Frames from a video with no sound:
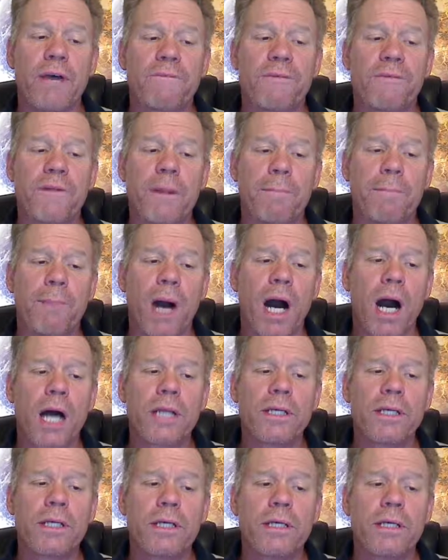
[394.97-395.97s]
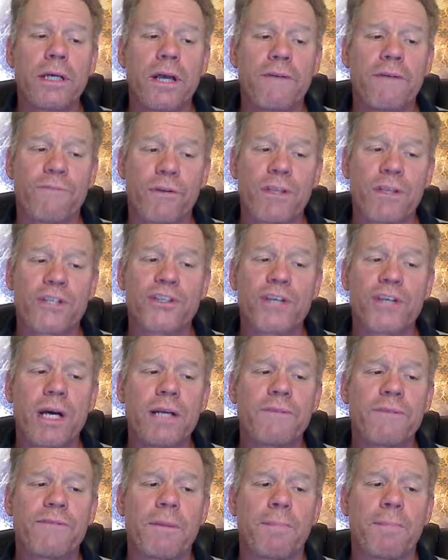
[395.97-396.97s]
for the
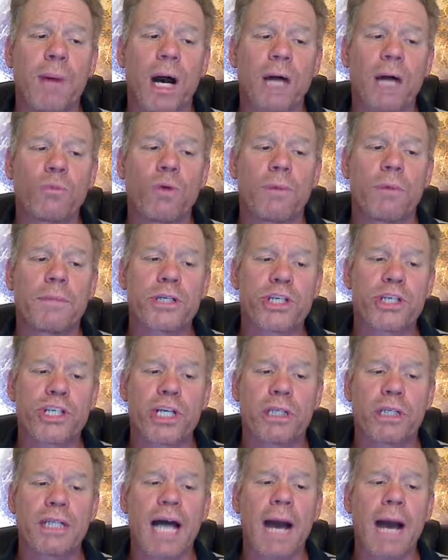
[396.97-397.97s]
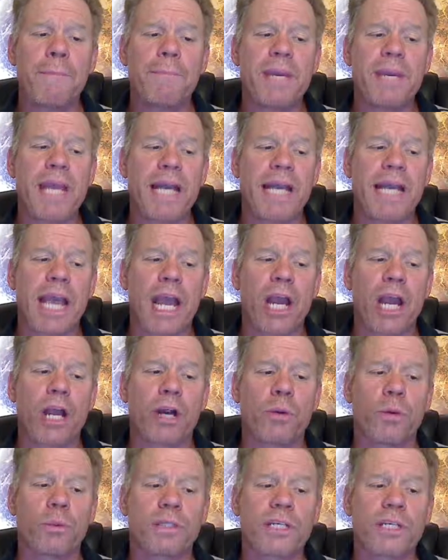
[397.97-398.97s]
son of the bondwoman shall not be an
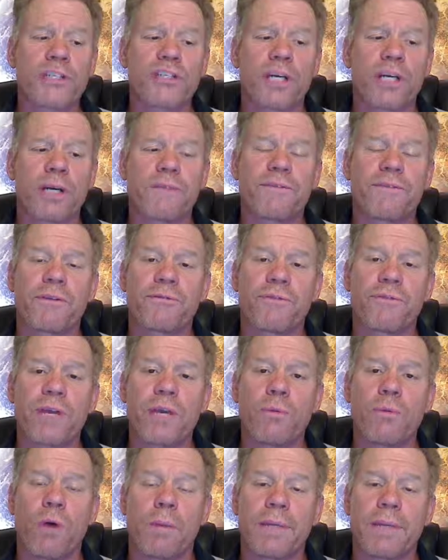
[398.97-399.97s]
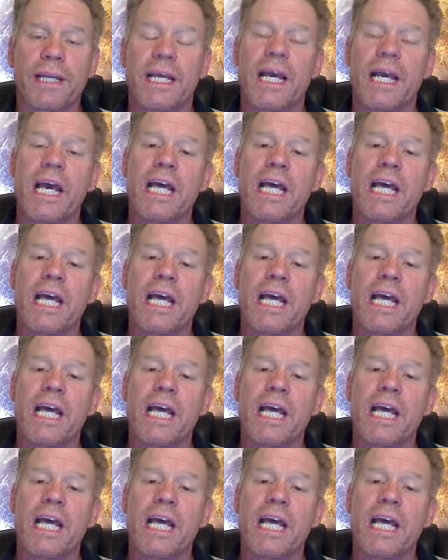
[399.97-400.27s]
heir with the son of the free woman.